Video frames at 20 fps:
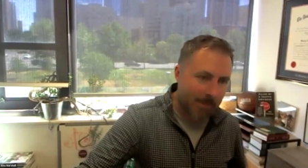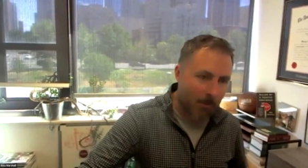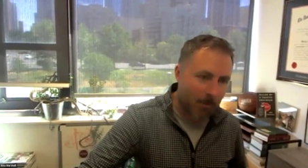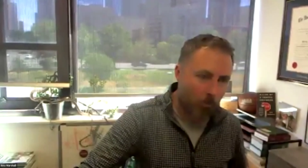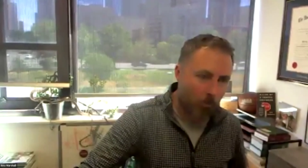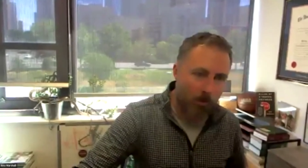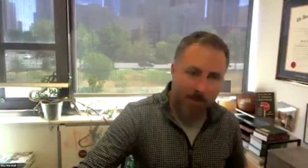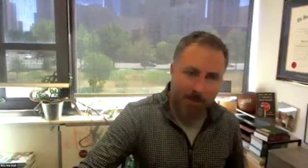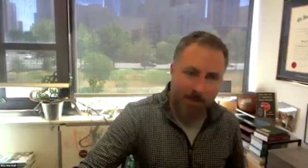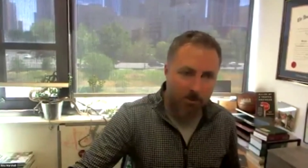Like
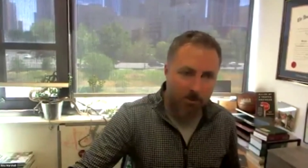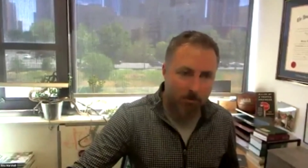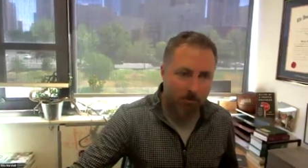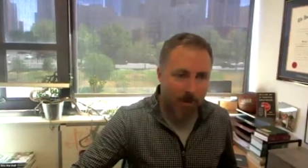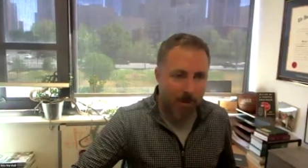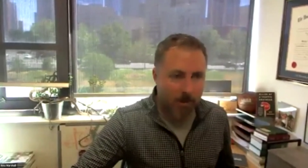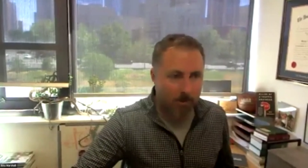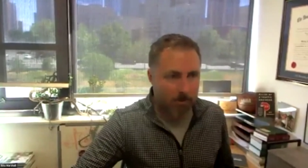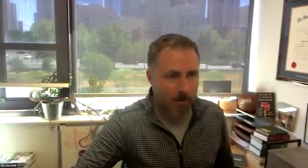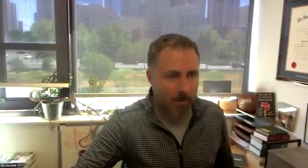we can do
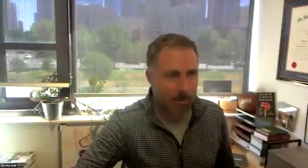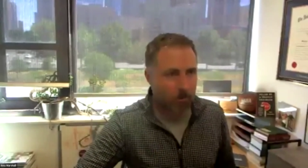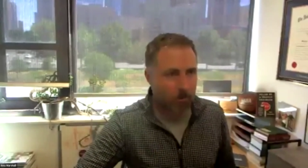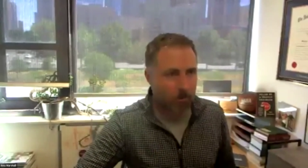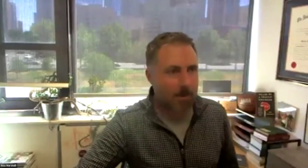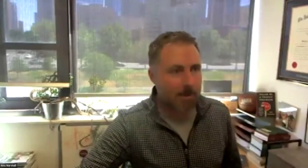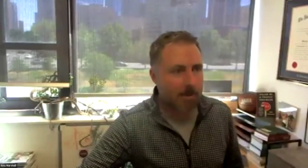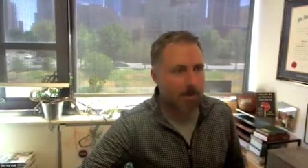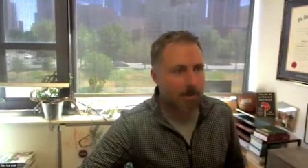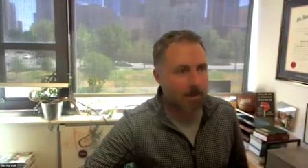better. Like
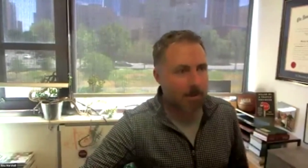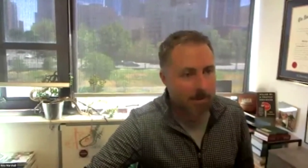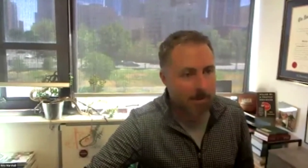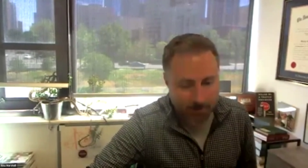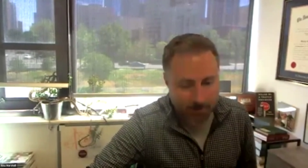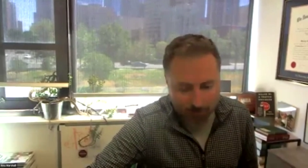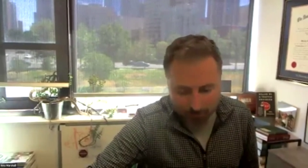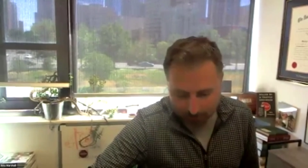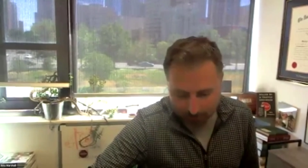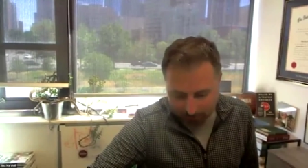we can
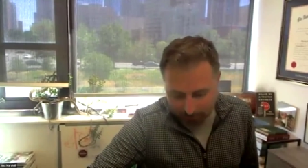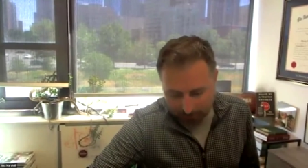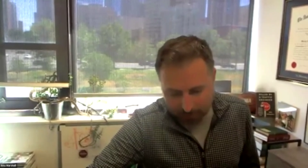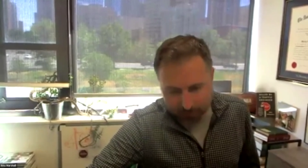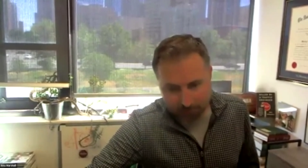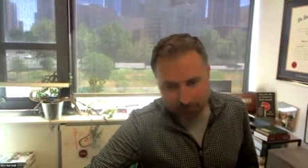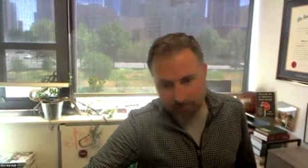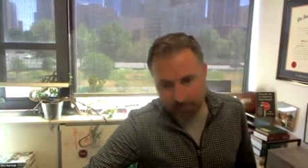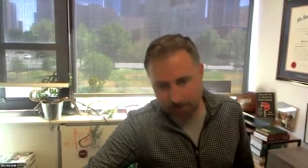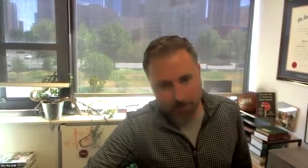
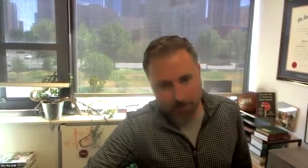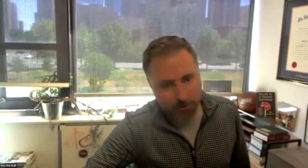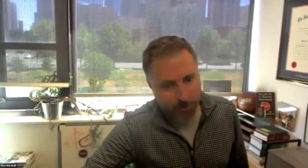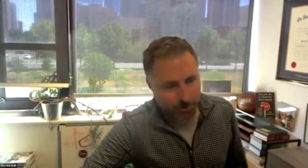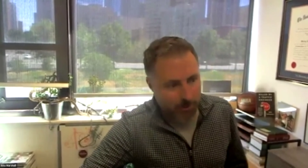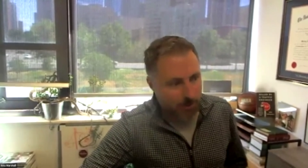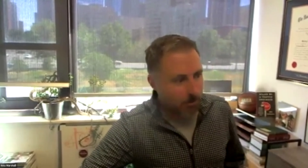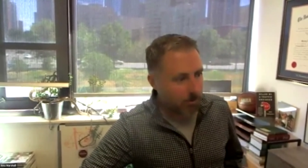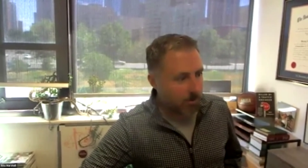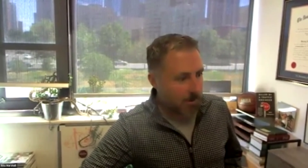have the
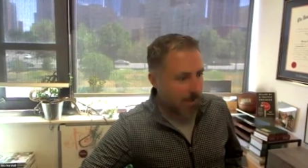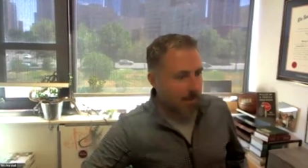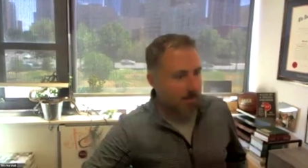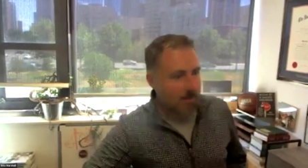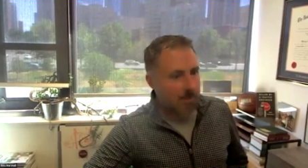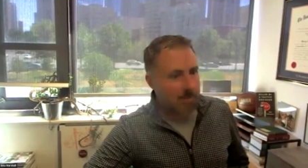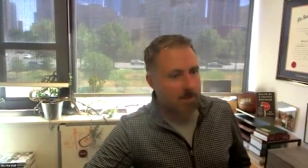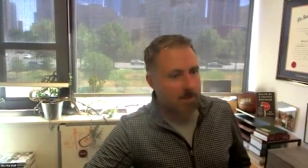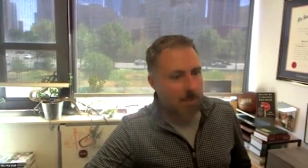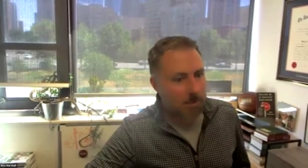engineers at
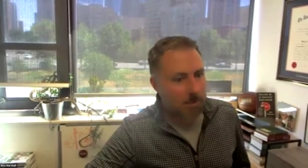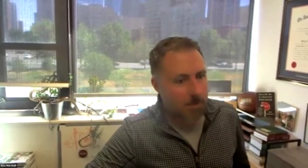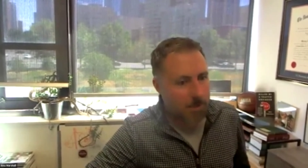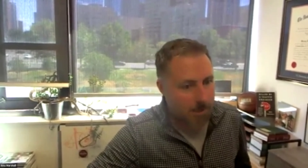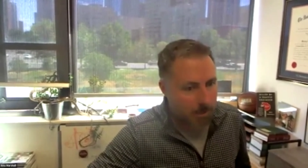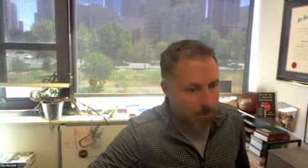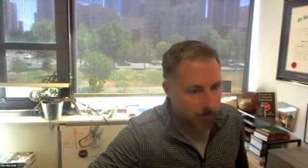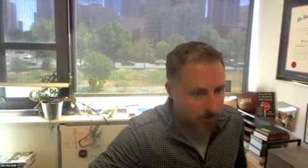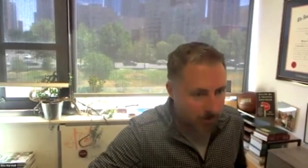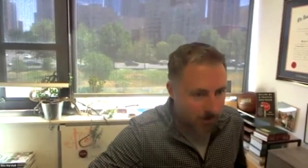these state
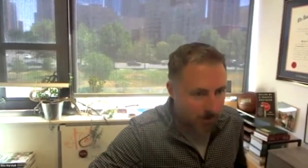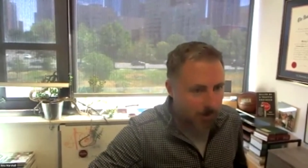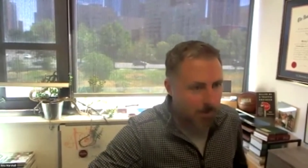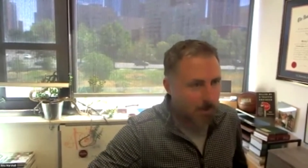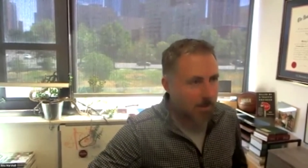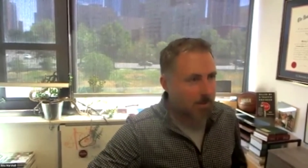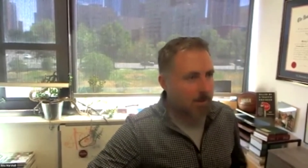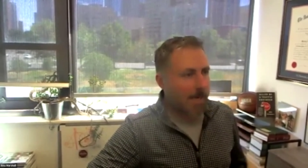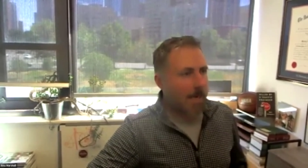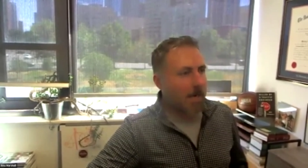
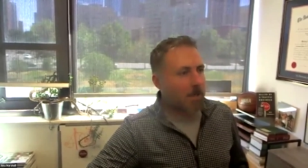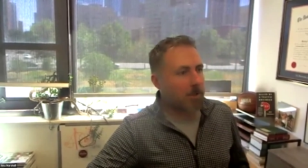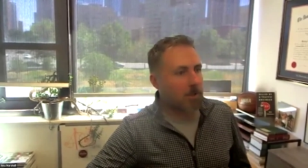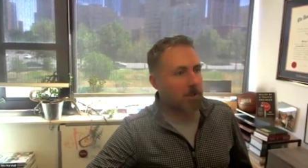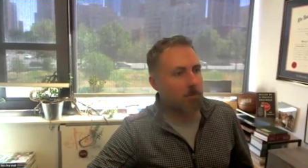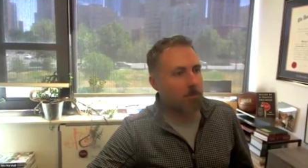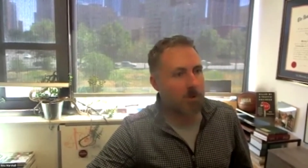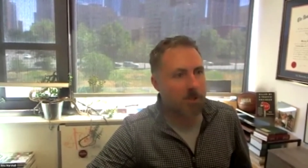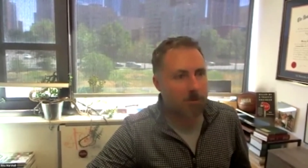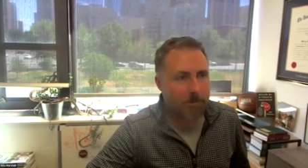DOTs
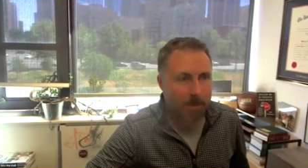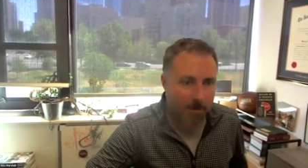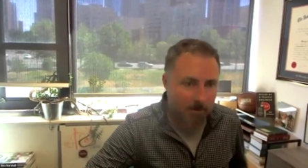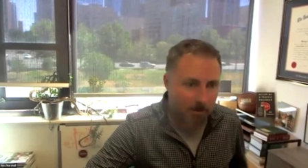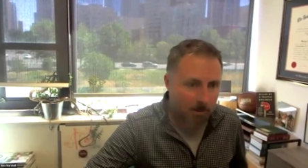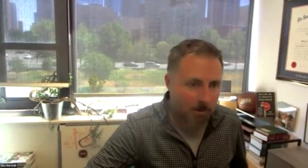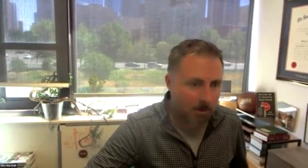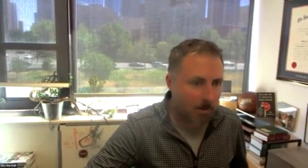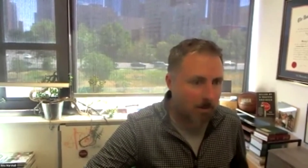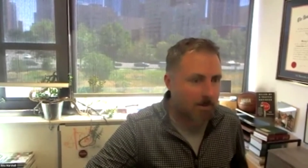actually respect
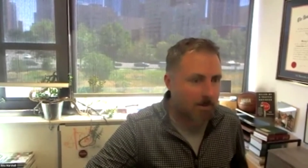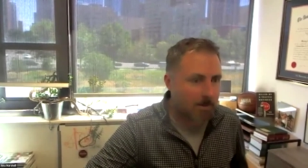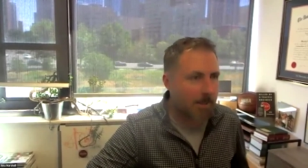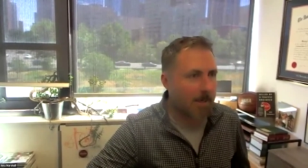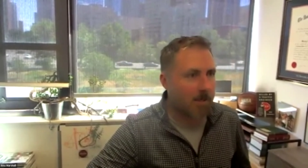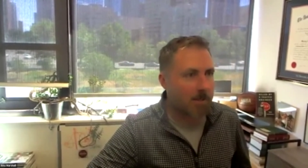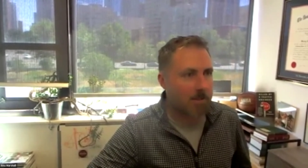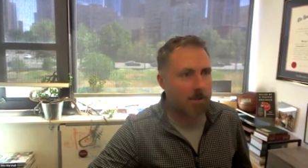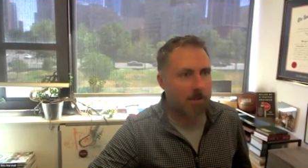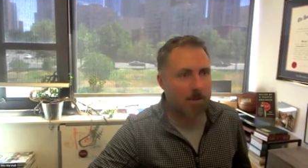the
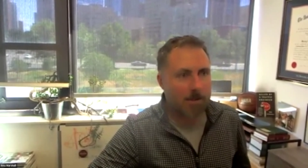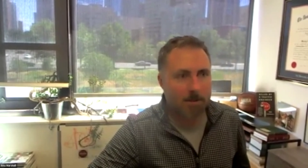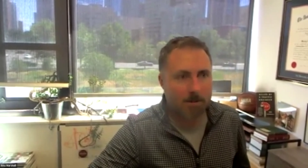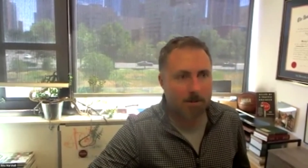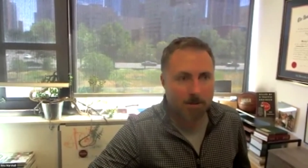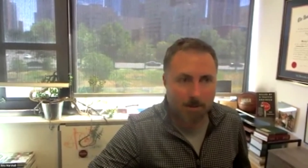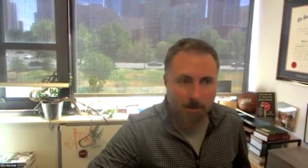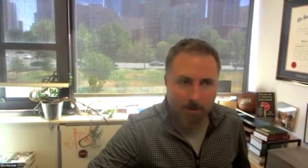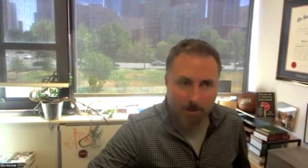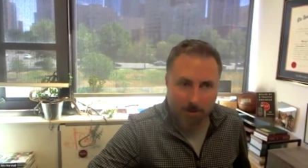context and